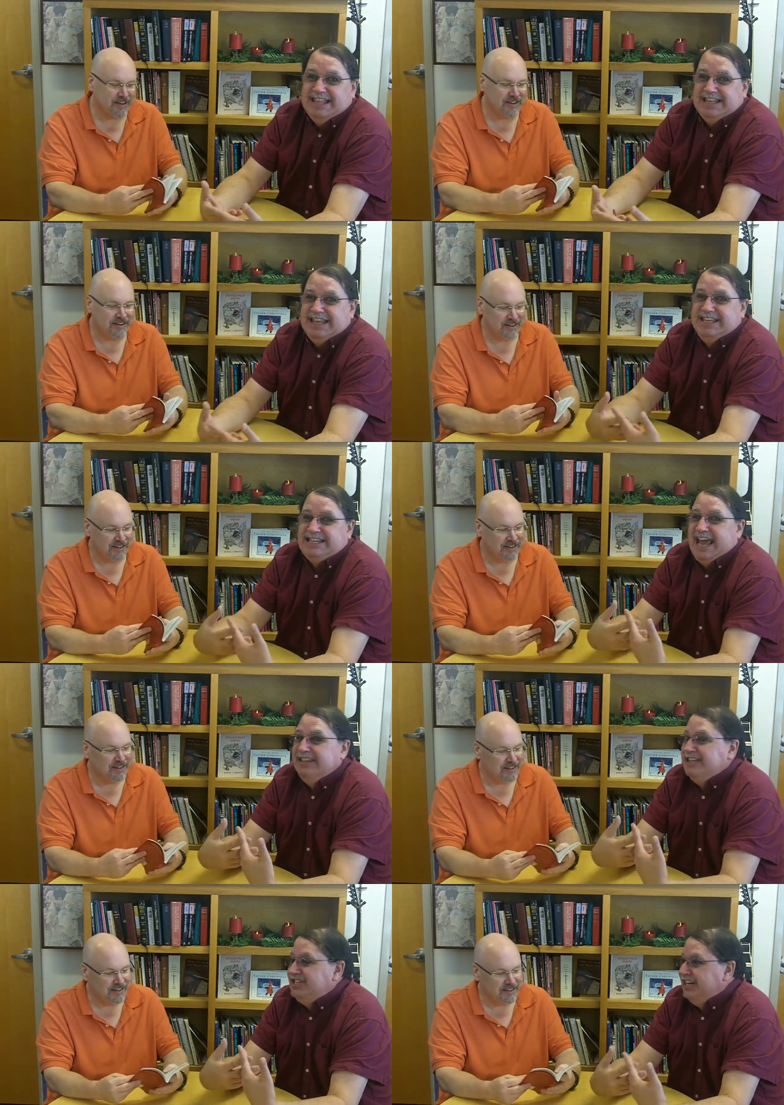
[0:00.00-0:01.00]
Speaker 1: that he's
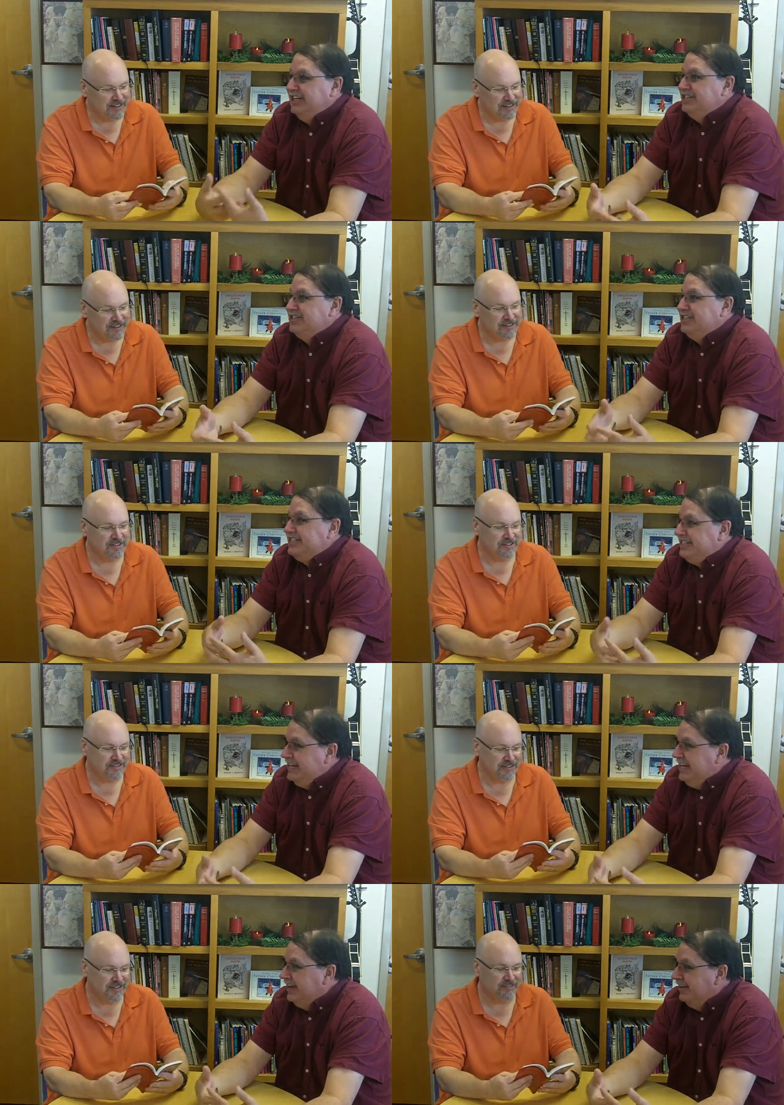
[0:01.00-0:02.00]
had the chance to
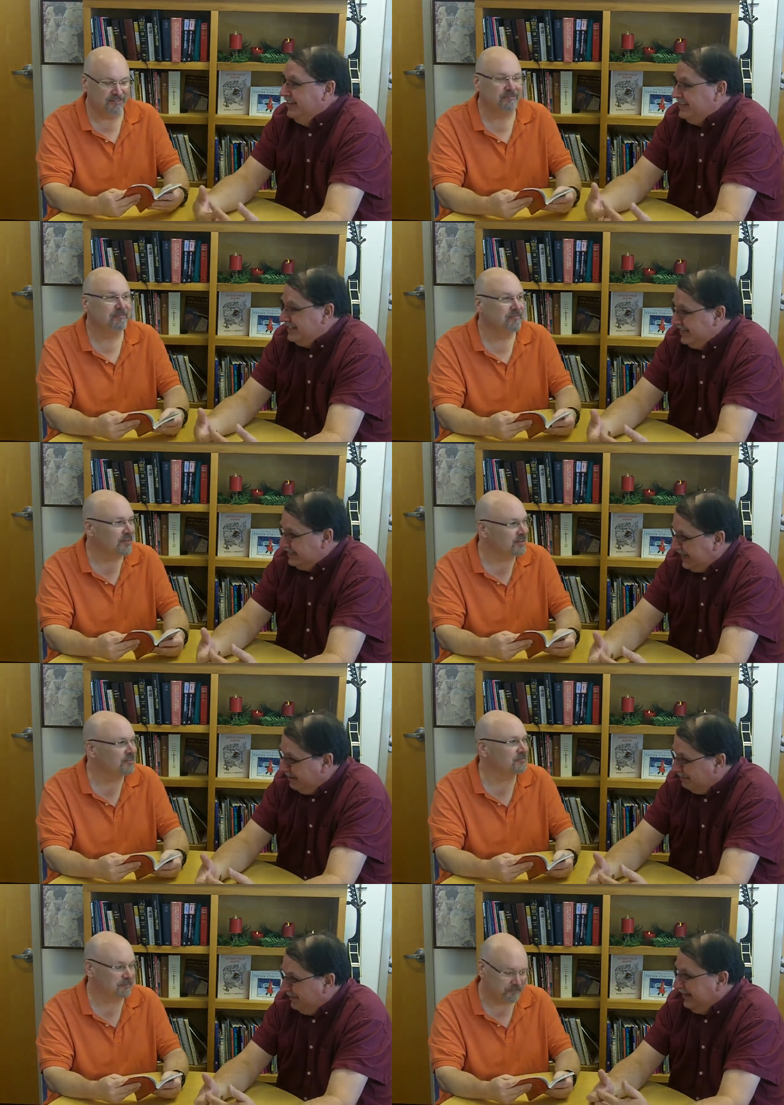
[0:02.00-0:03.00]
see all these things
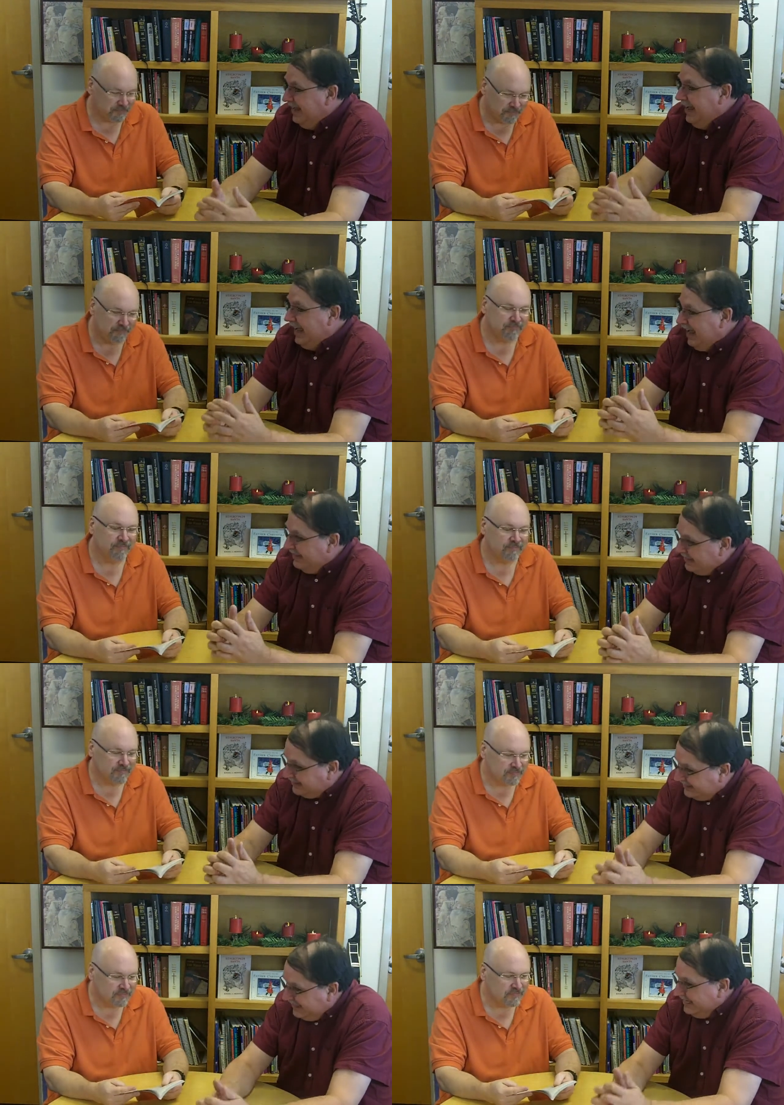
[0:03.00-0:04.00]
happen and that
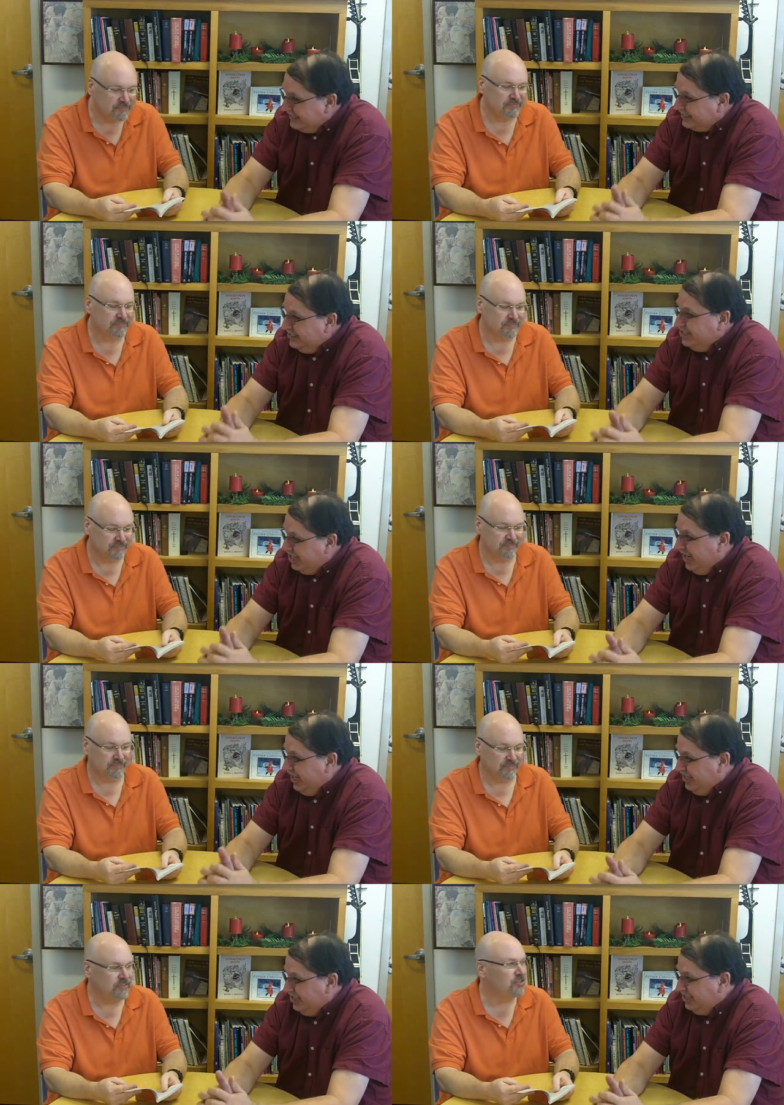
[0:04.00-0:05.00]
things
Speaker 2: can
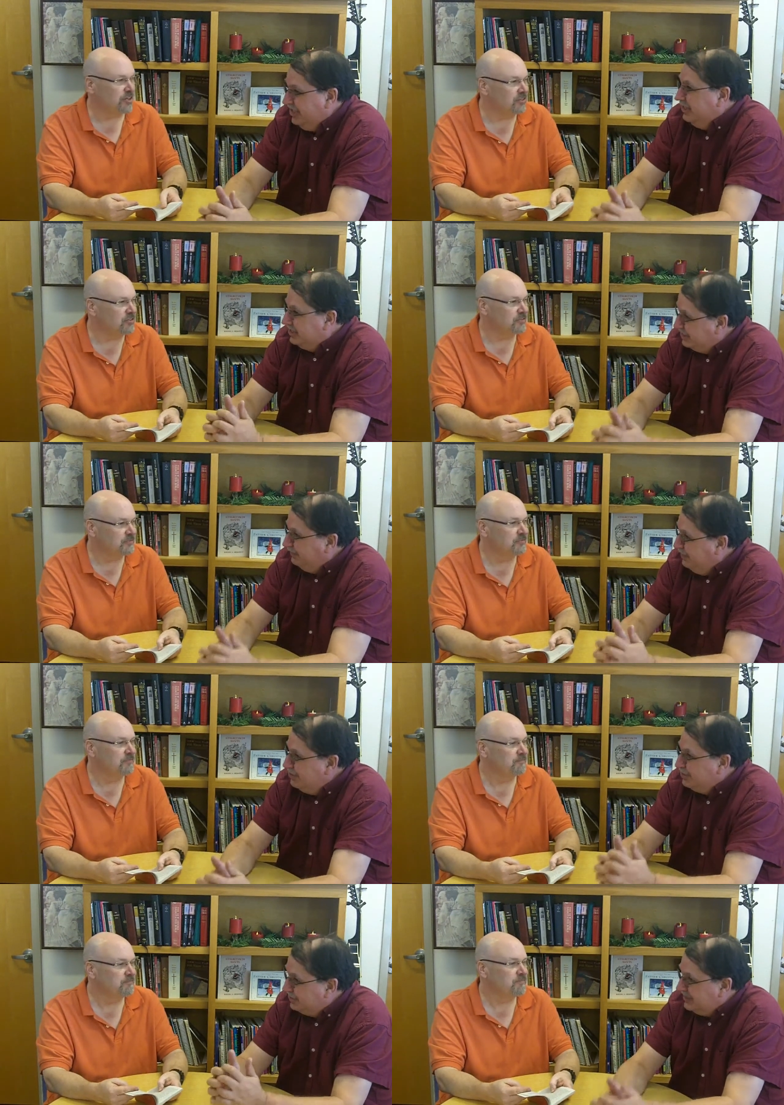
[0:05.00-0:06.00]
change. change. The
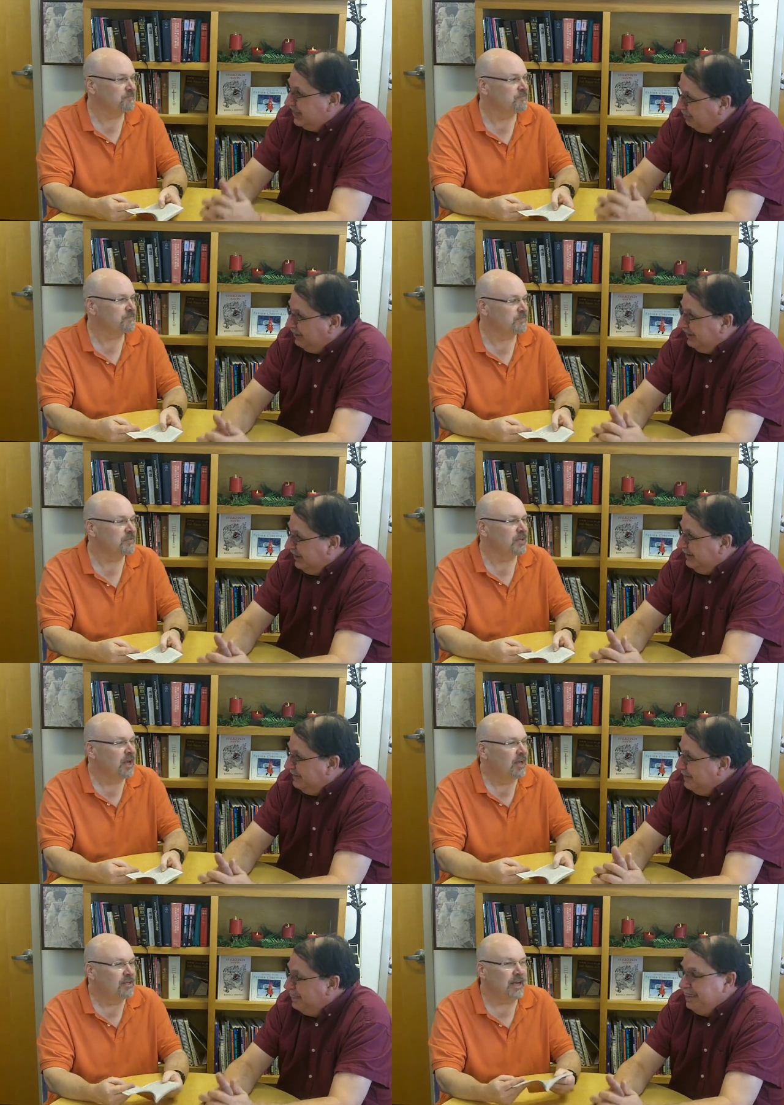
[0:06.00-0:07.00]
future is not written.
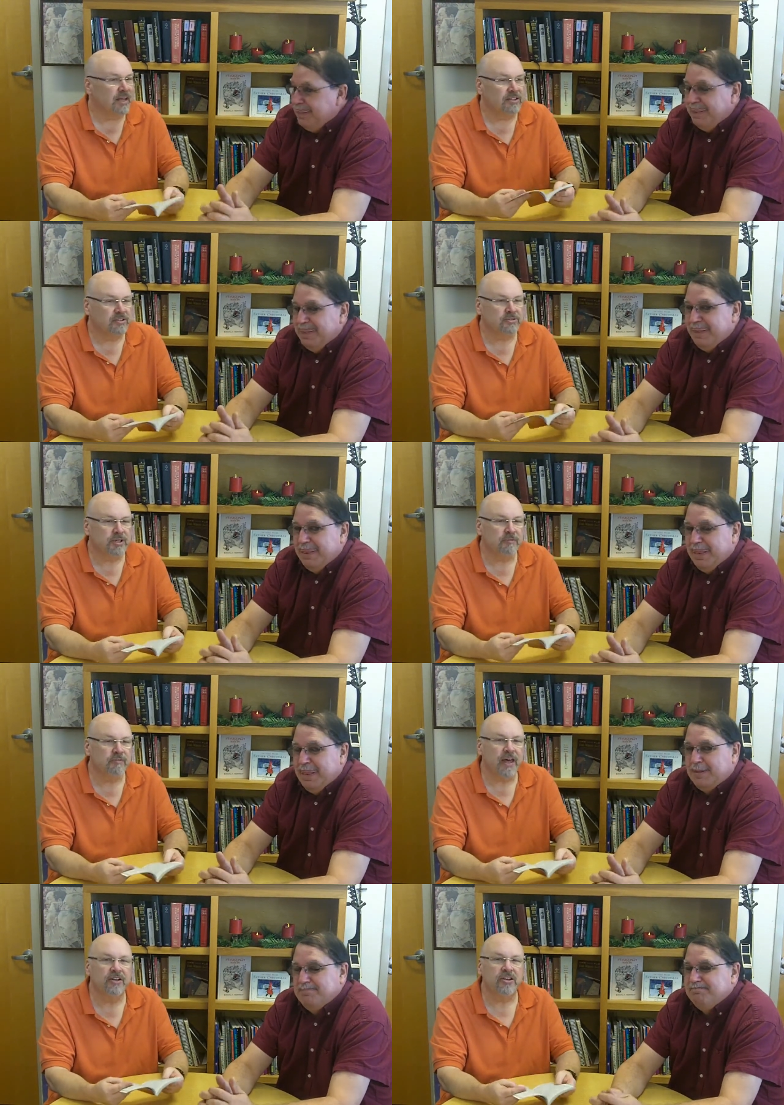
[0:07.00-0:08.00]
Yeah, so some of
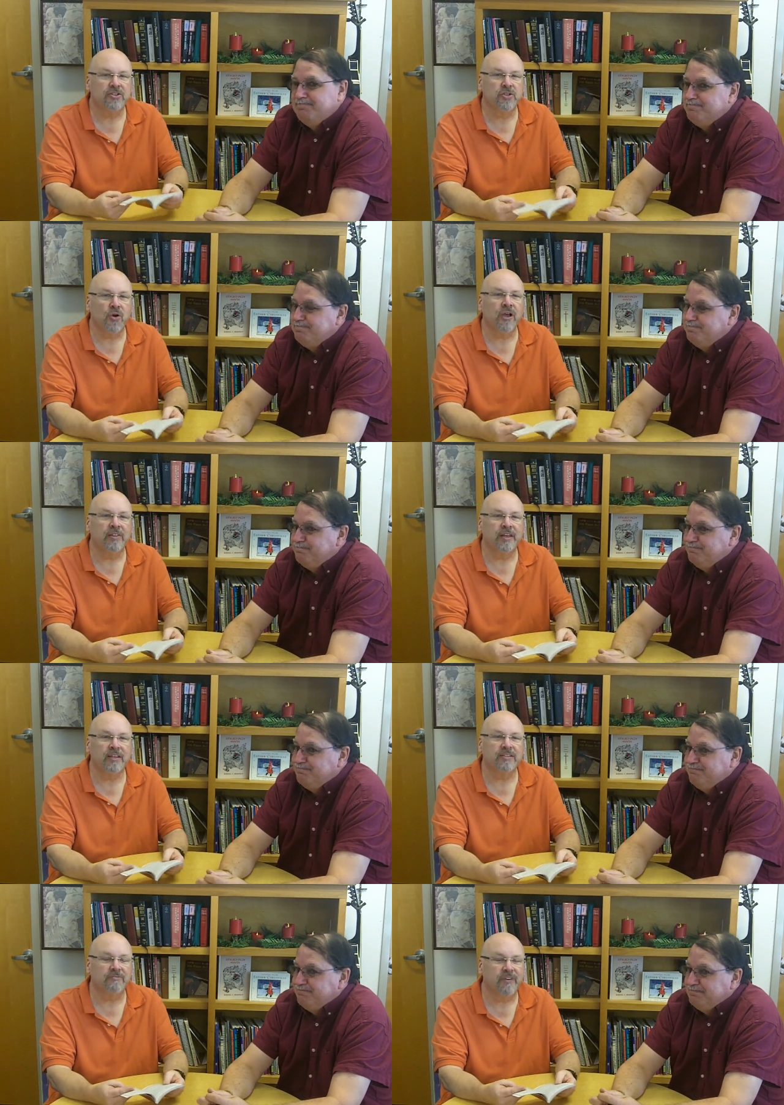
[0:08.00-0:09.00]
that joy, I think,
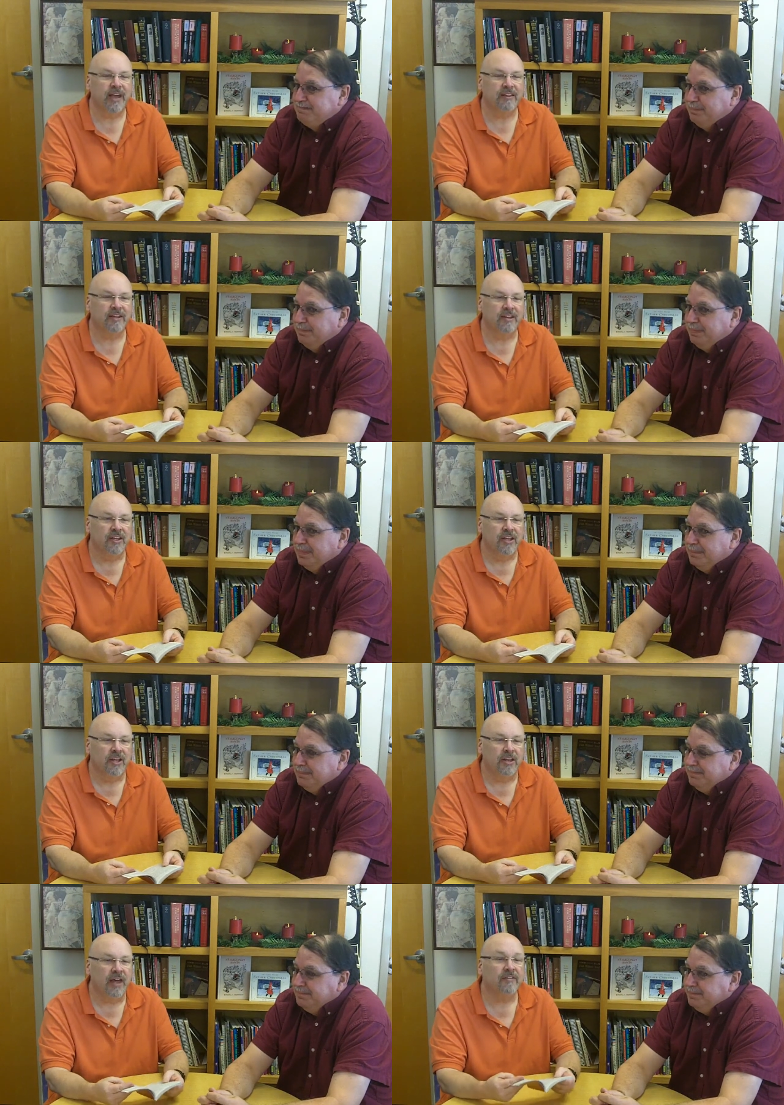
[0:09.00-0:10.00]
is the fact that
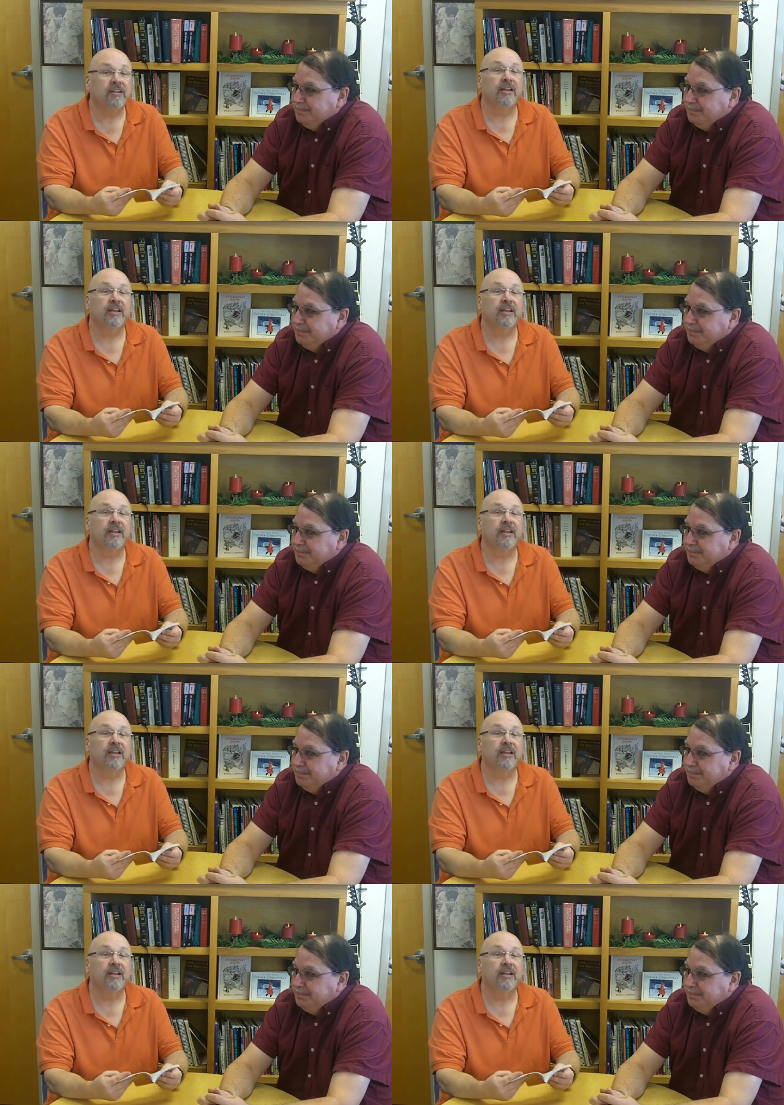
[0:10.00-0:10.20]
not